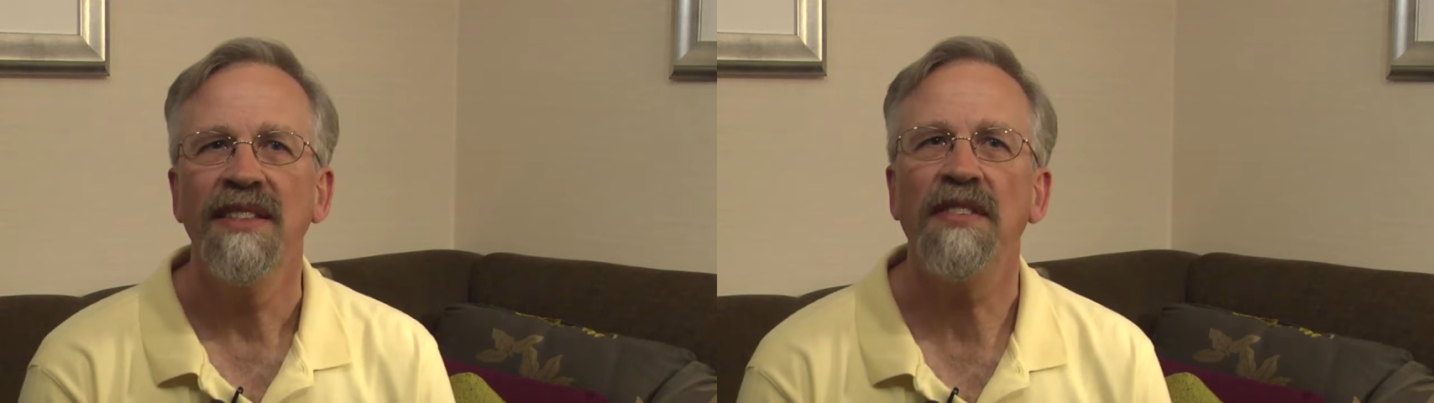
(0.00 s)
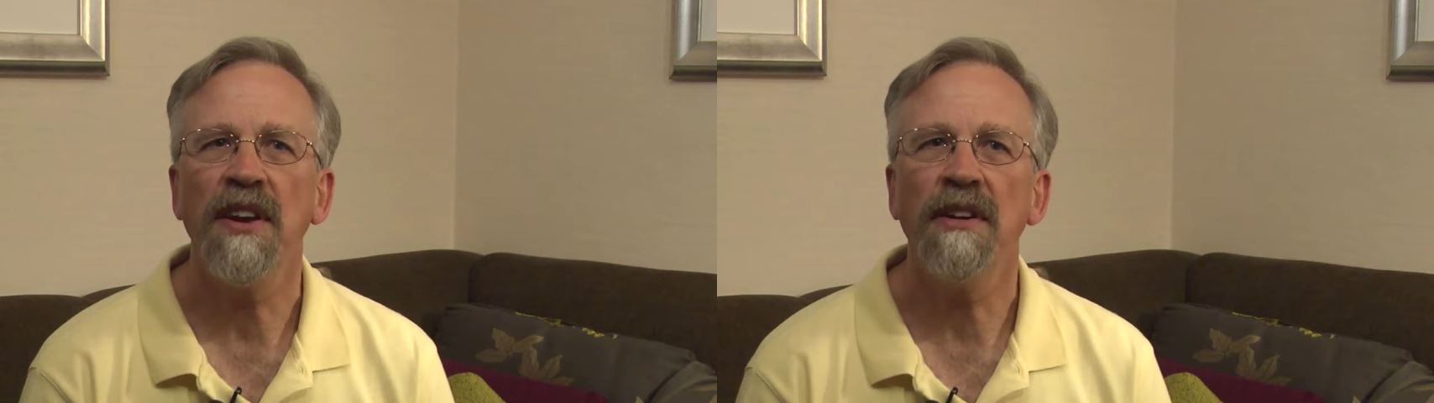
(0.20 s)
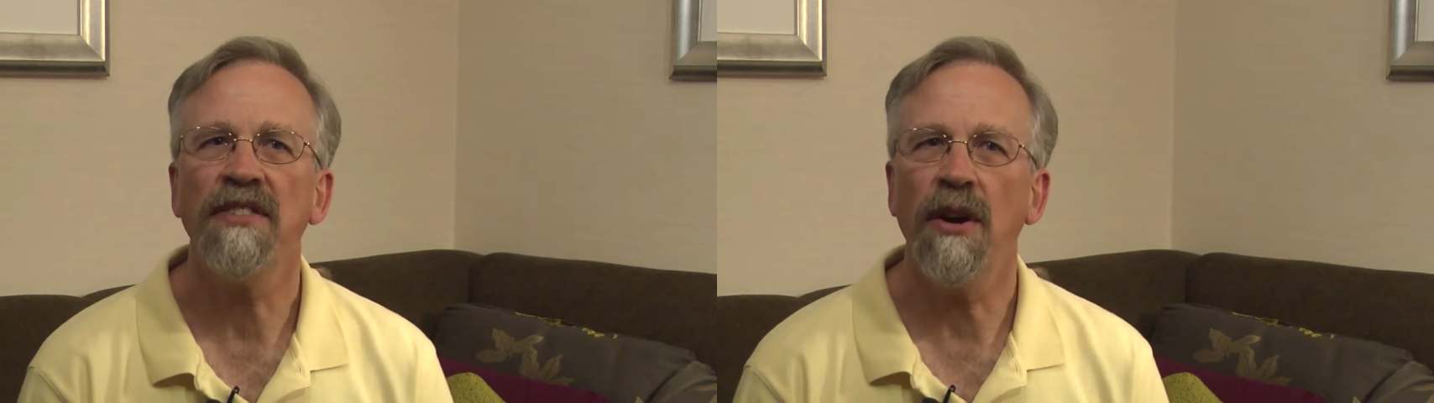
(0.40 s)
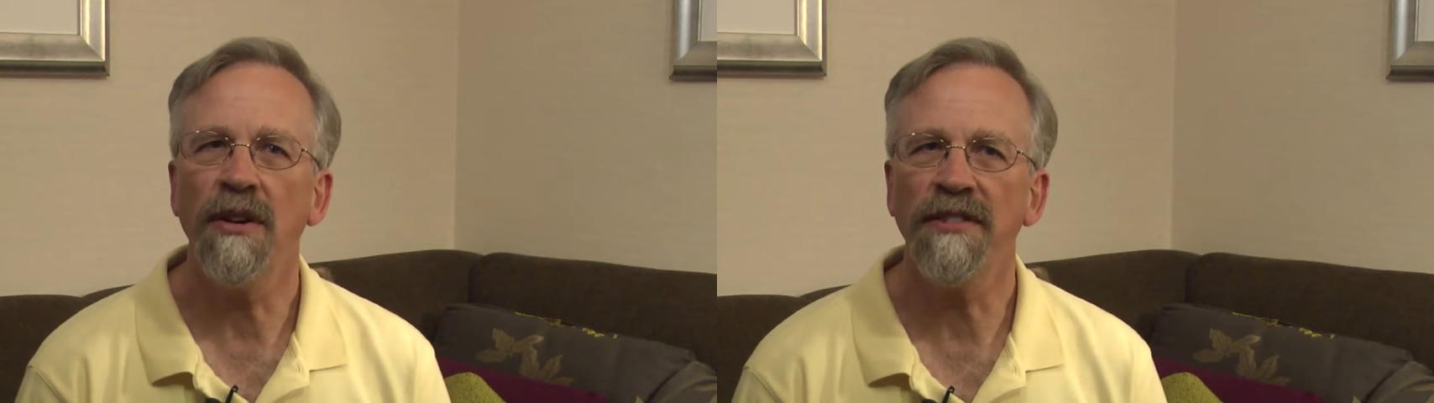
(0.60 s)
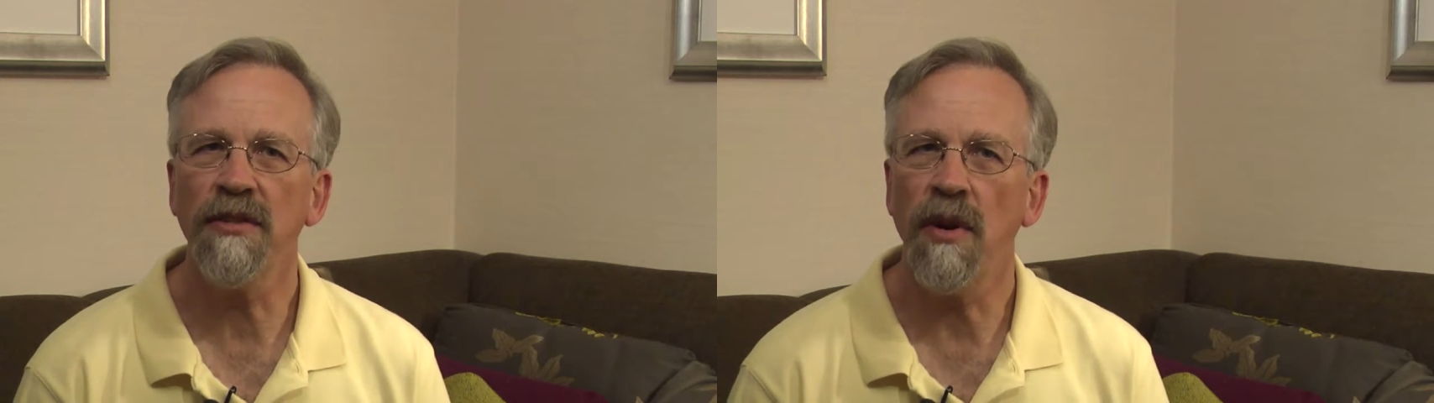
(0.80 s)
that there is
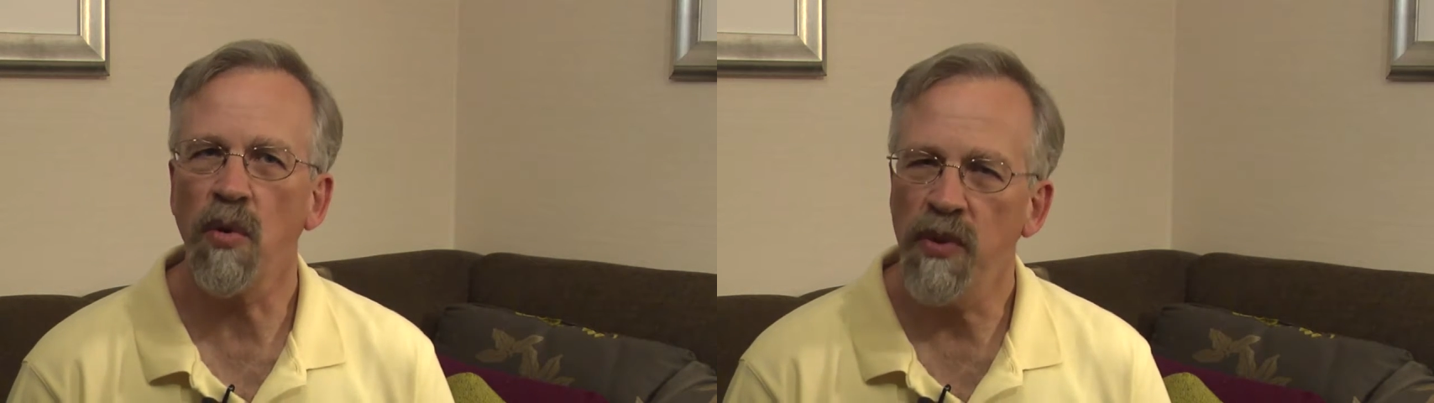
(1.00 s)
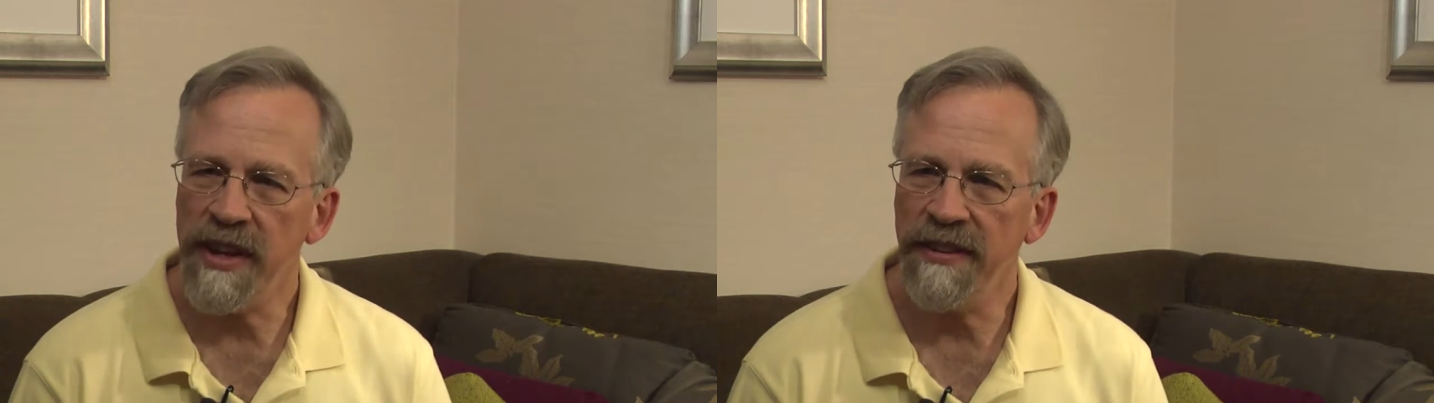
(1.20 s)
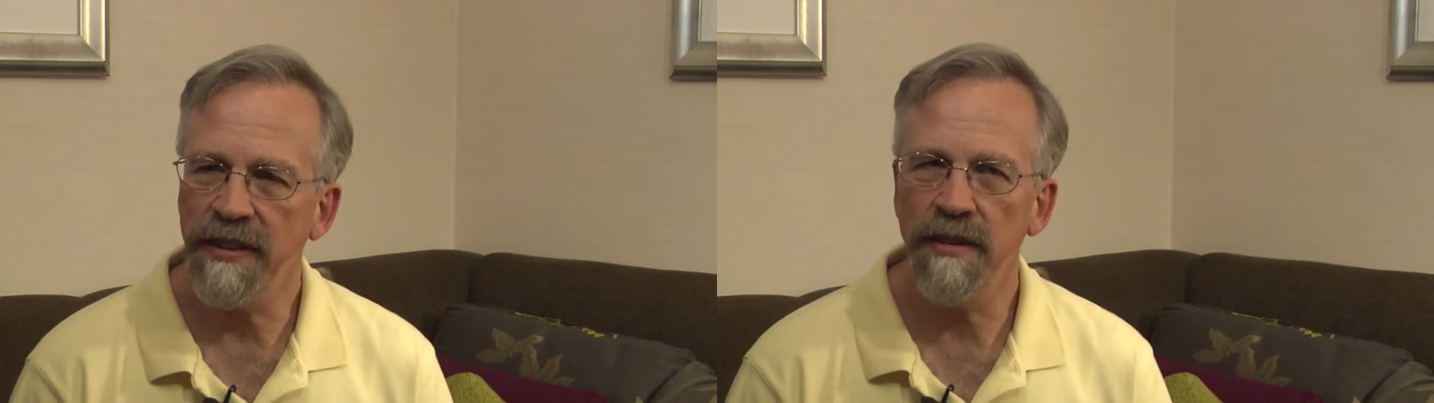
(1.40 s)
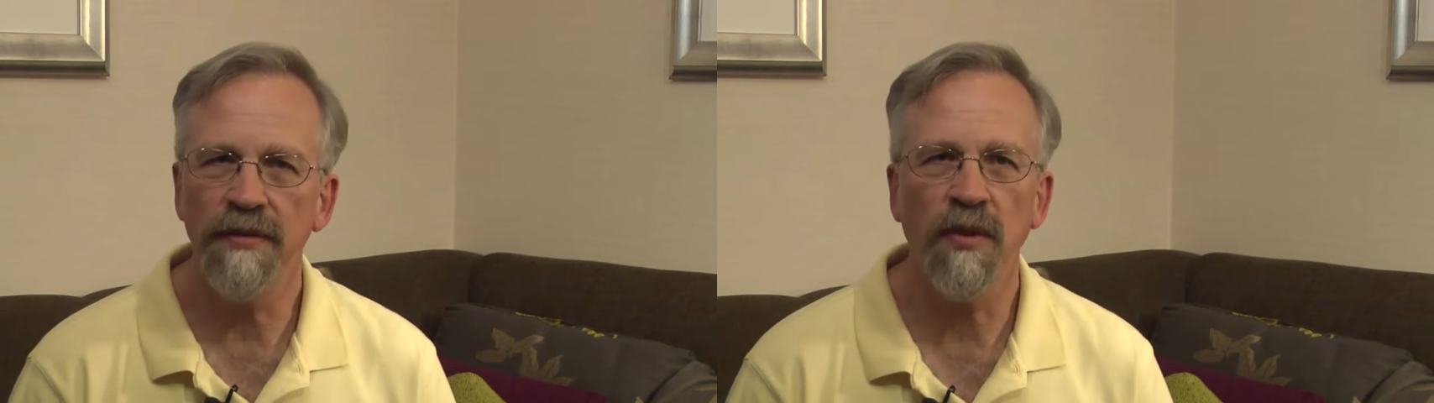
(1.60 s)
also a reason